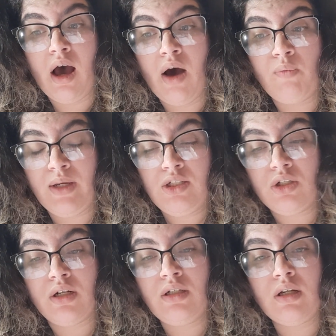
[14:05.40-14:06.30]
We
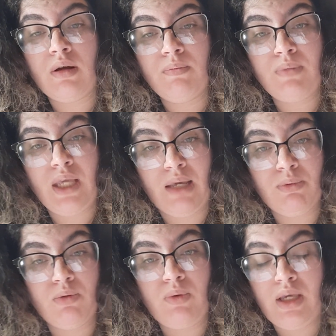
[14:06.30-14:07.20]
should be
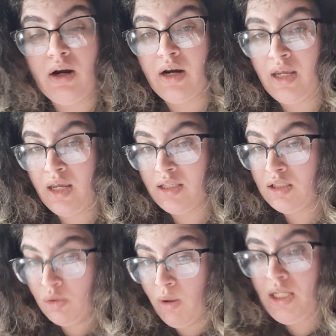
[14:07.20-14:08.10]
able. It's
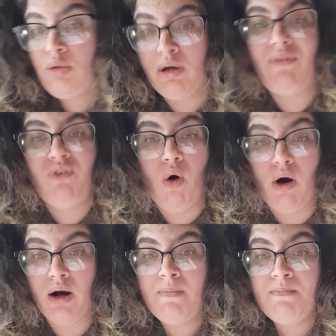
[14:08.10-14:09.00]

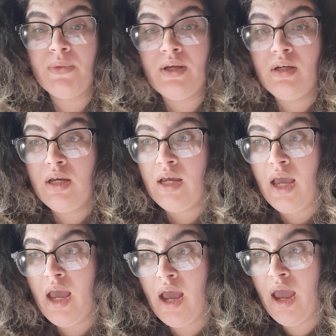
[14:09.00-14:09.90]
2024,
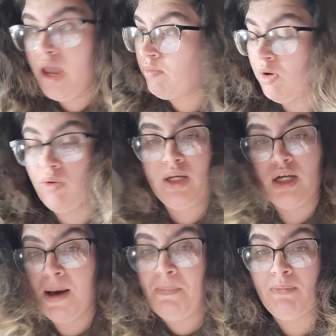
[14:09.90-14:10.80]
and we're only a
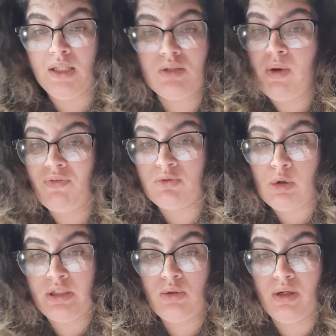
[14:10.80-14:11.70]
couple months away from
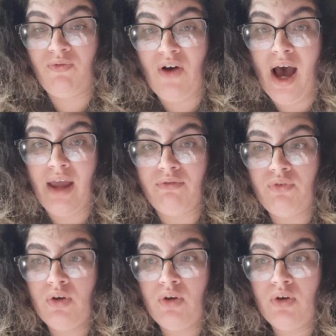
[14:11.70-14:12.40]
2025.